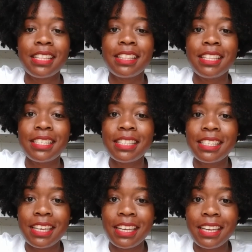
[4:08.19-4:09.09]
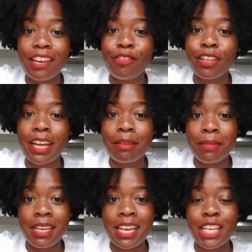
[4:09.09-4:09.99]
This is key if you're like
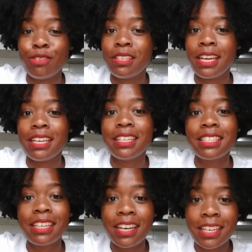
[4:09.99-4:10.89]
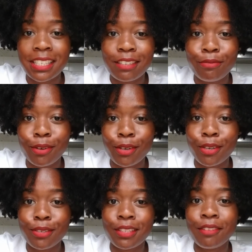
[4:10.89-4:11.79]
me and you take tons of
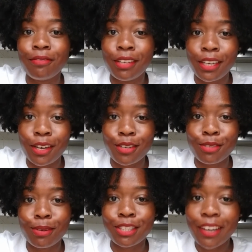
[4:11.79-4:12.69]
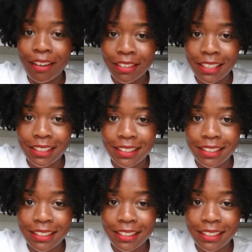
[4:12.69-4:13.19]
photos and videos while traveling.